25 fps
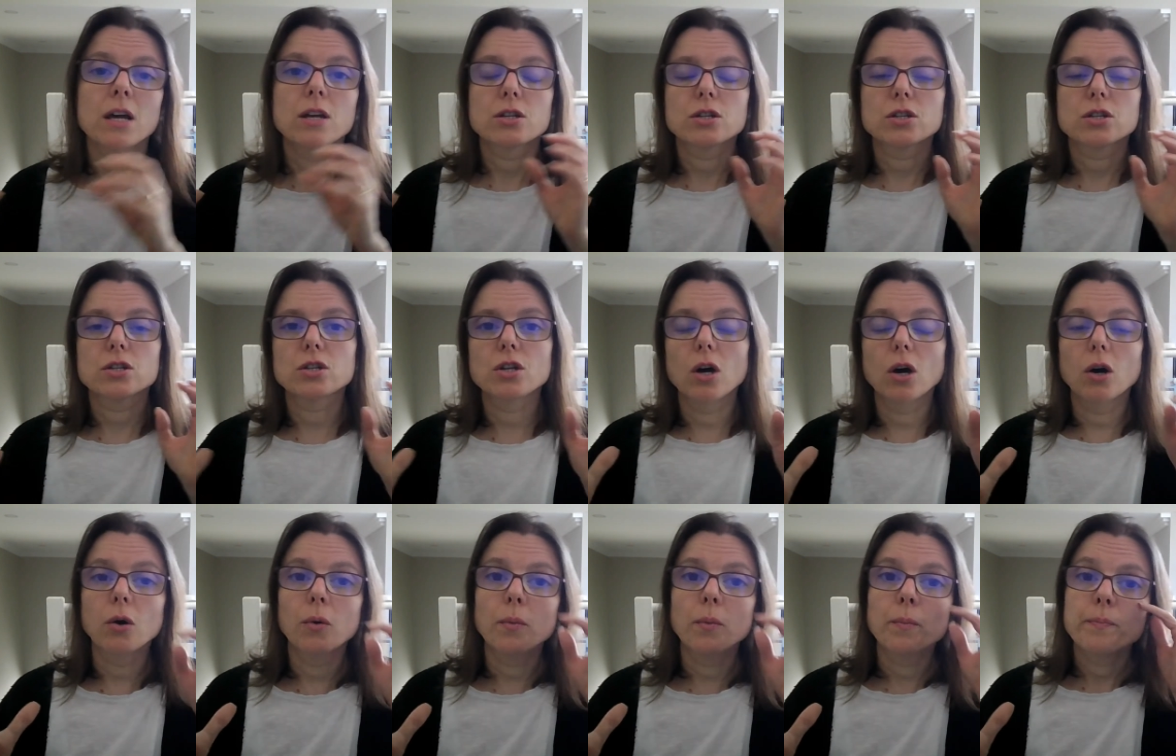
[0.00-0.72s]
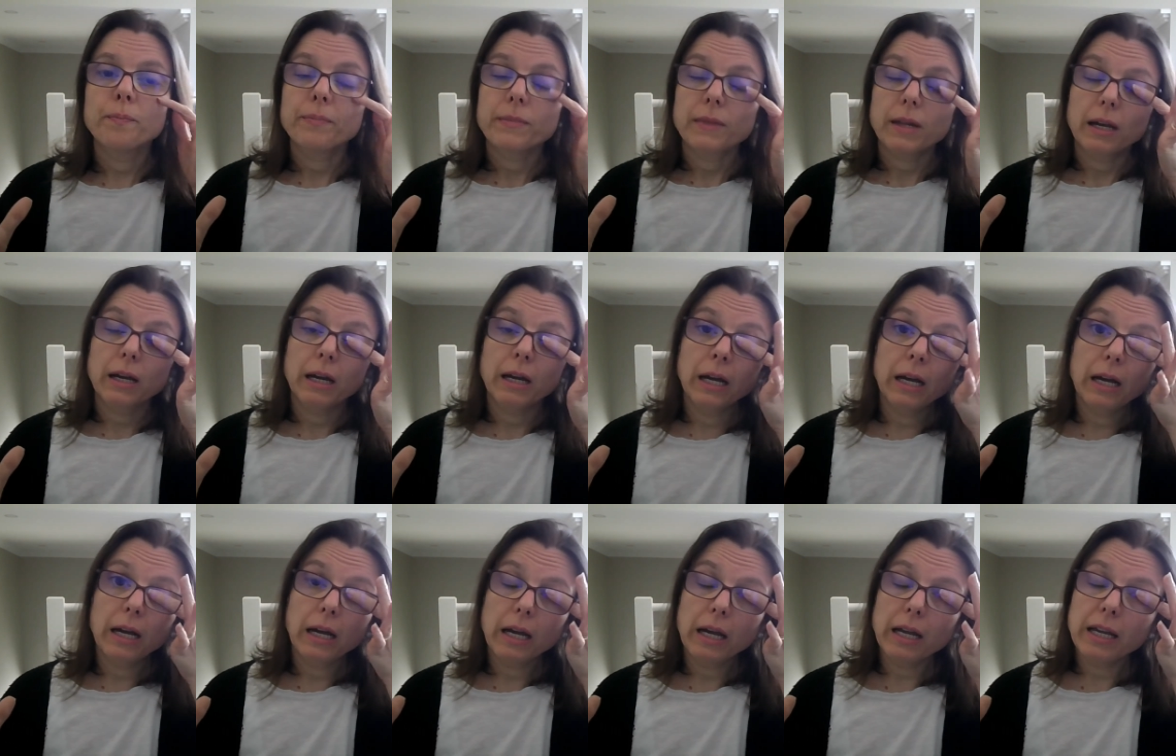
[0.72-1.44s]
So
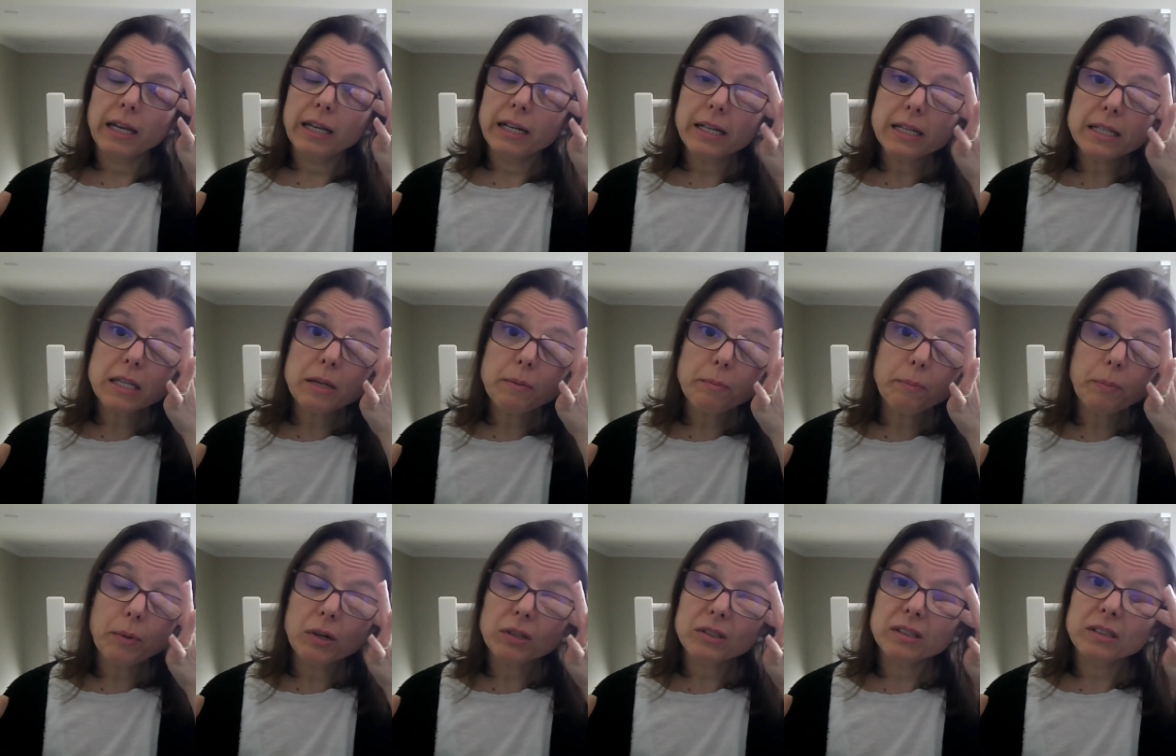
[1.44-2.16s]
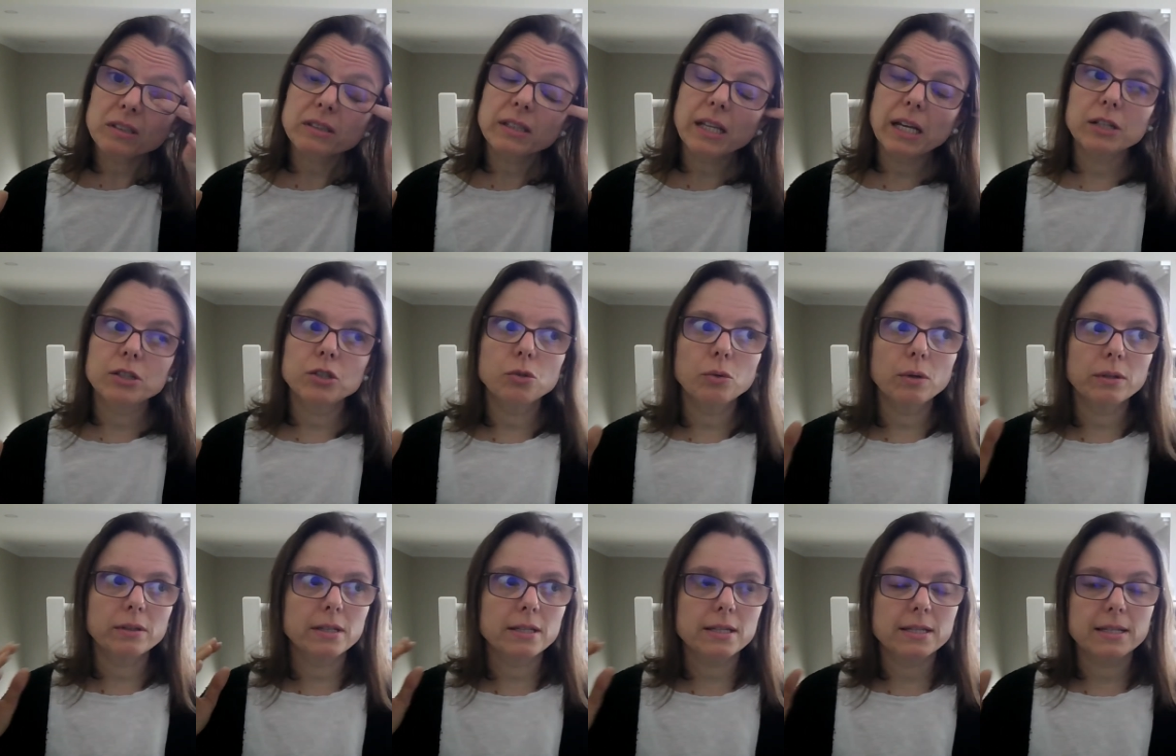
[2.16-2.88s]
it is important that you
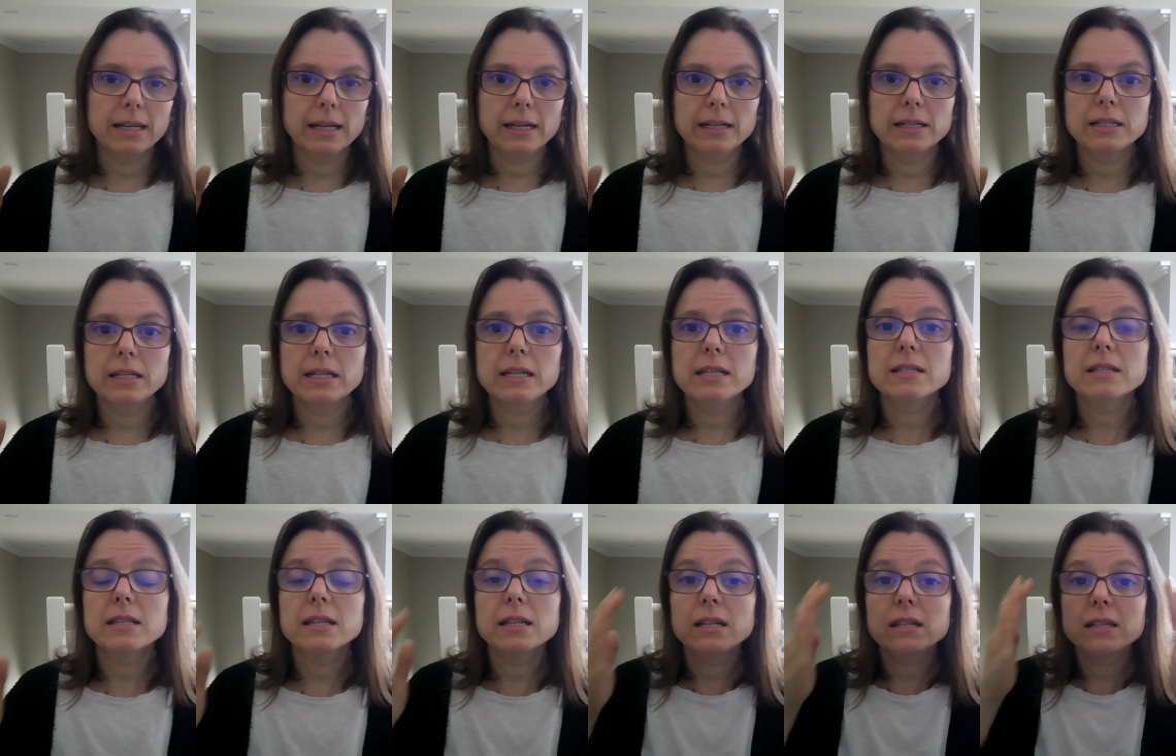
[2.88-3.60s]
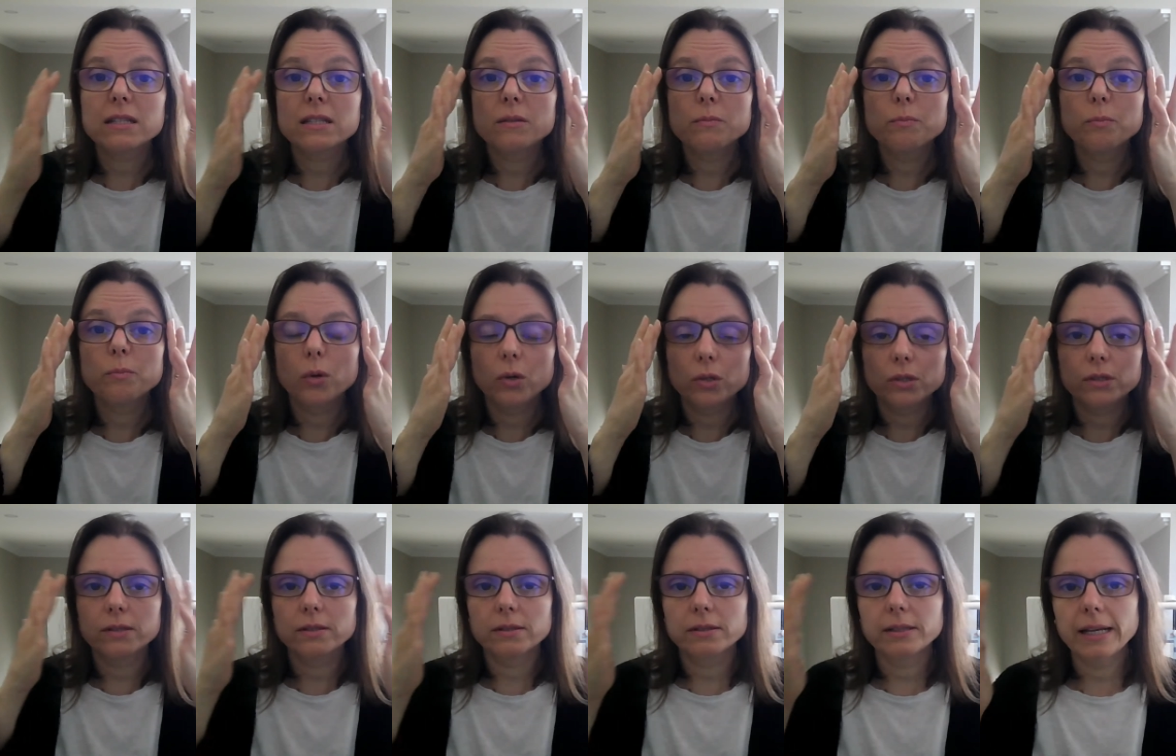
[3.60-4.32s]
understand this, and it is
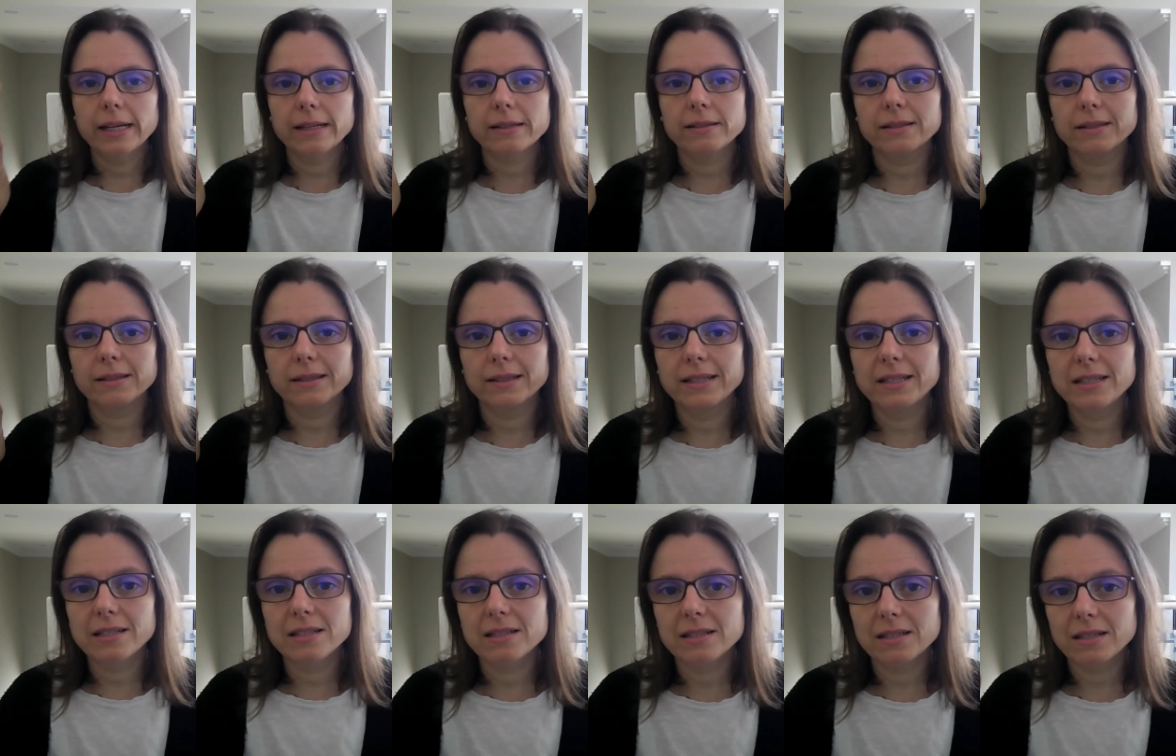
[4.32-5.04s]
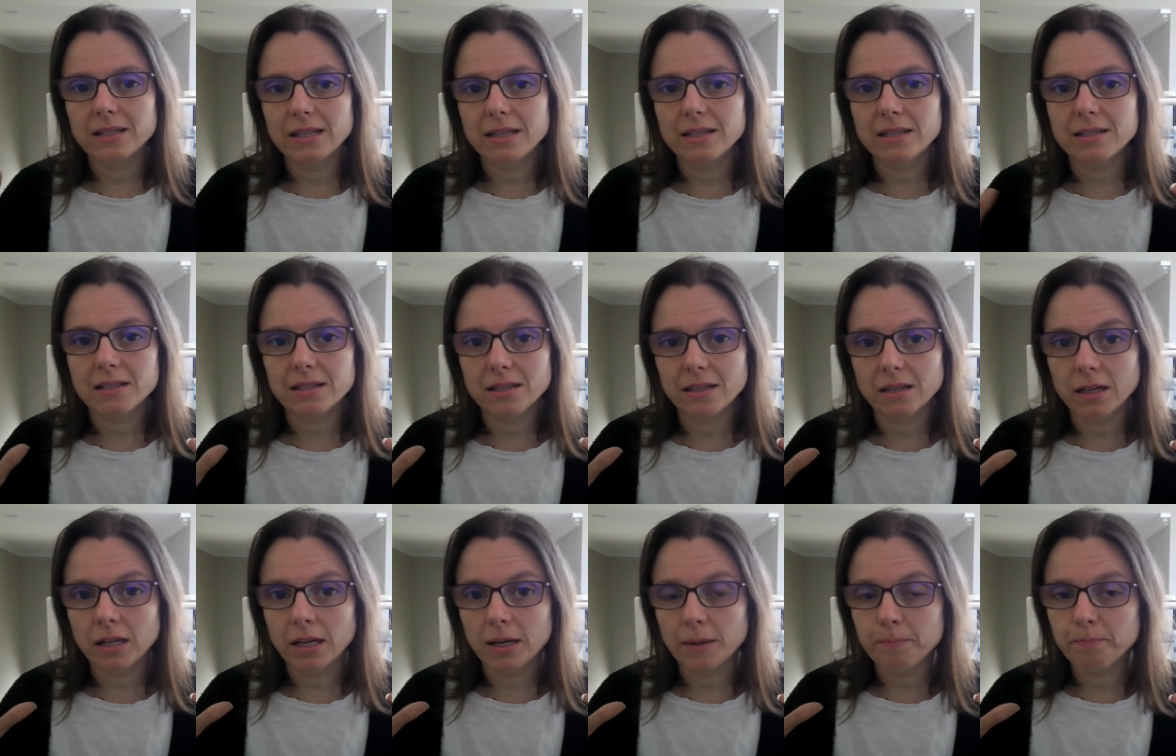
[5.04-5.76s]
important that this is
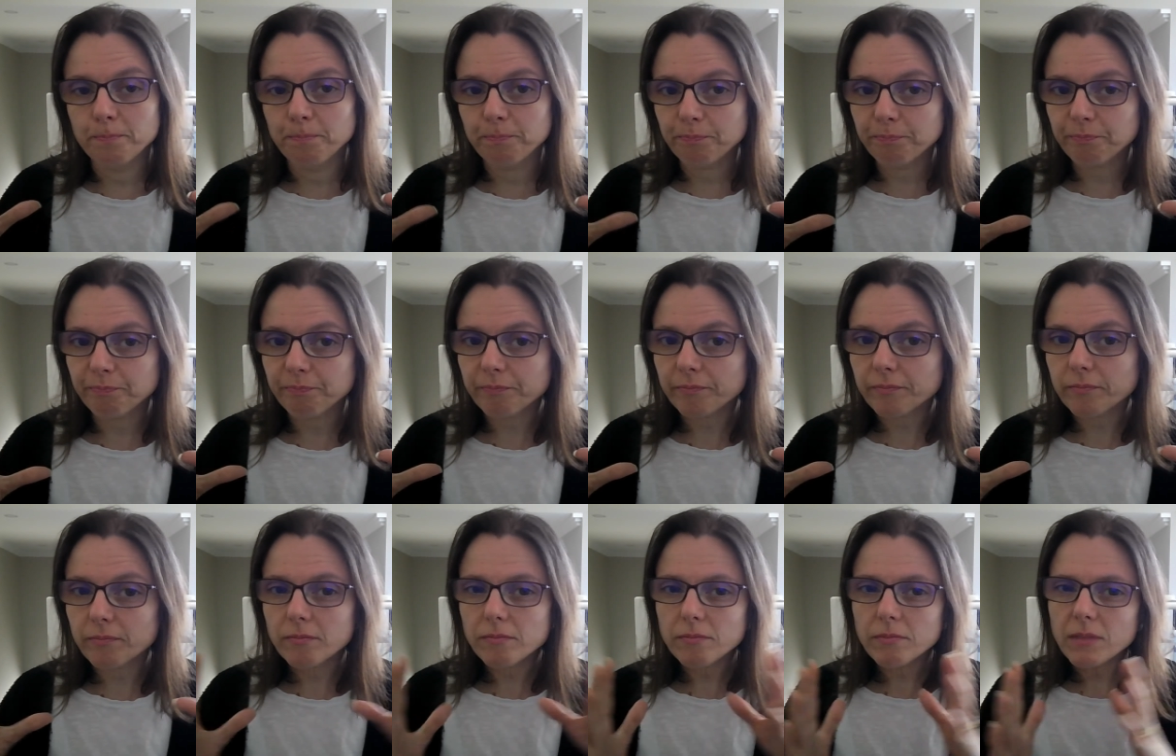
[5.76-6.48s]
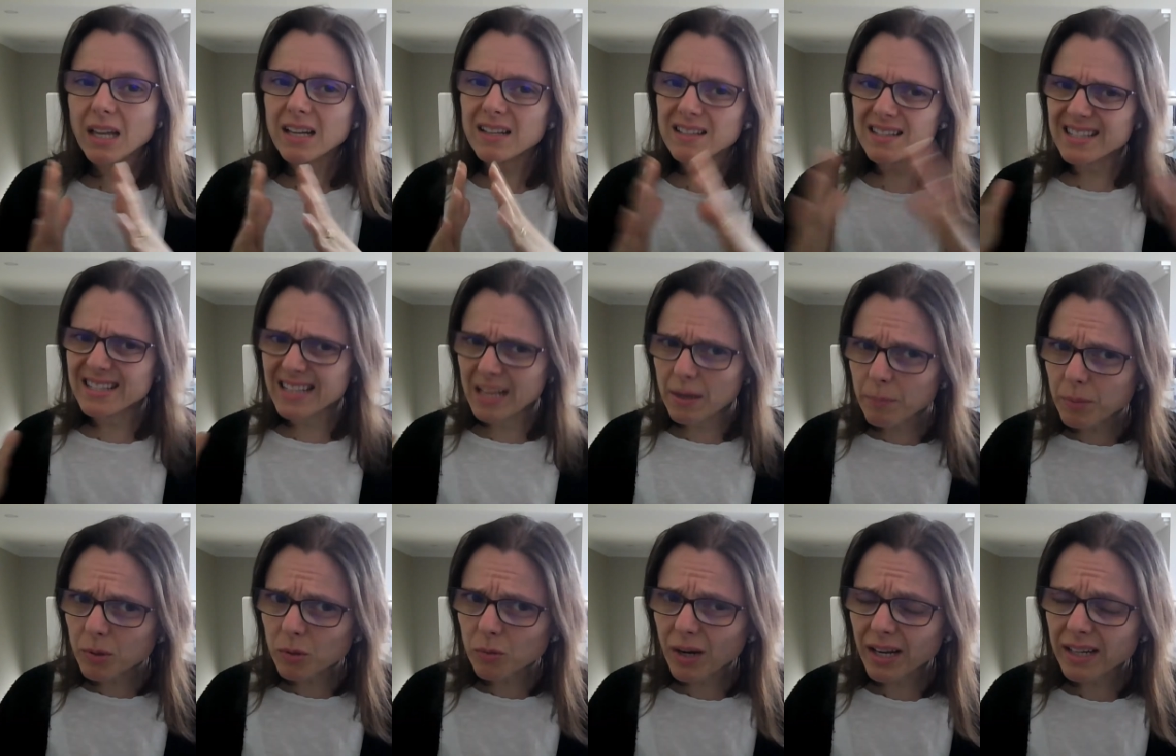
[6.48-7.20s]

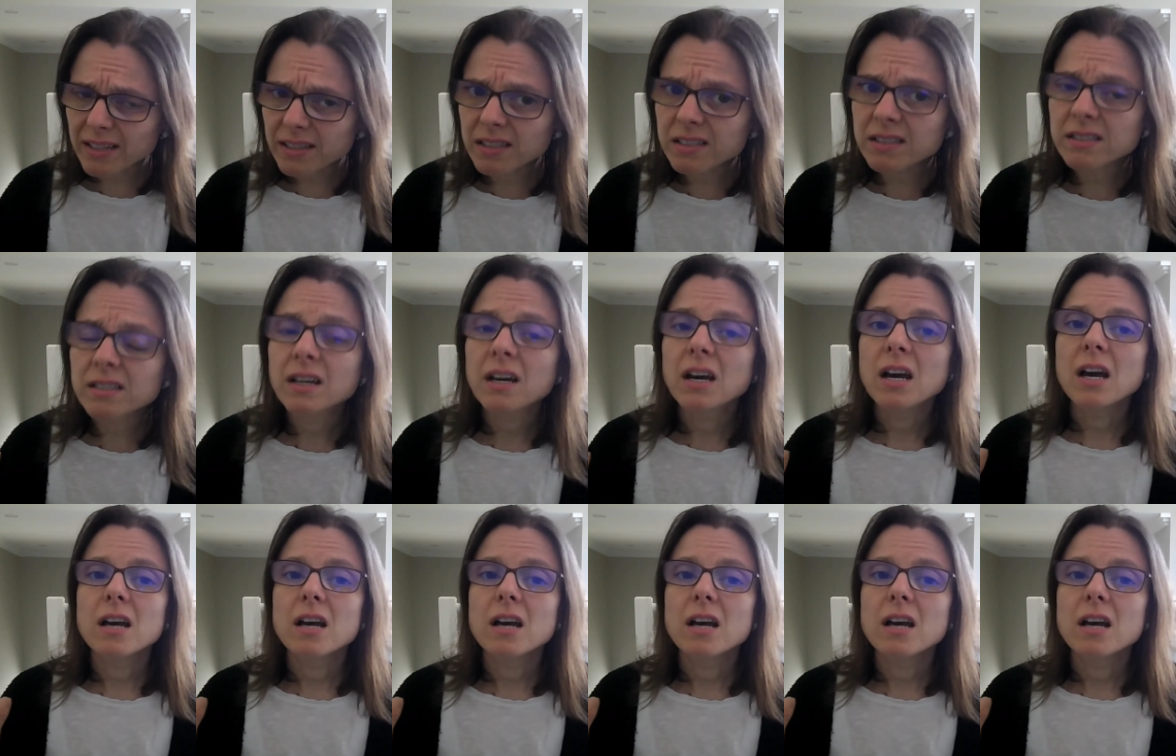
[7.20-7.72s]
separated.